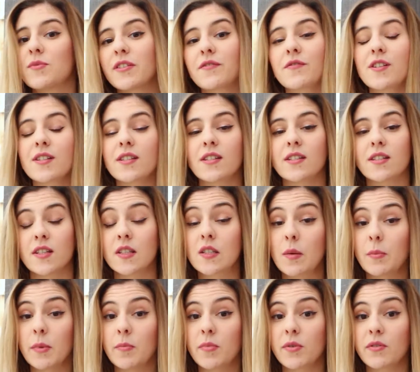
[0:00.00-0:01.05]
differences and
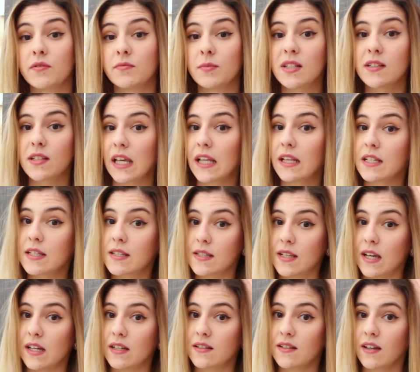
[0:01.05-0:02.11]
some improvement in the
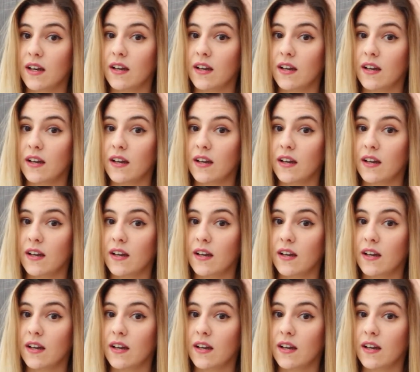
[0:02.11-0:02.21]
state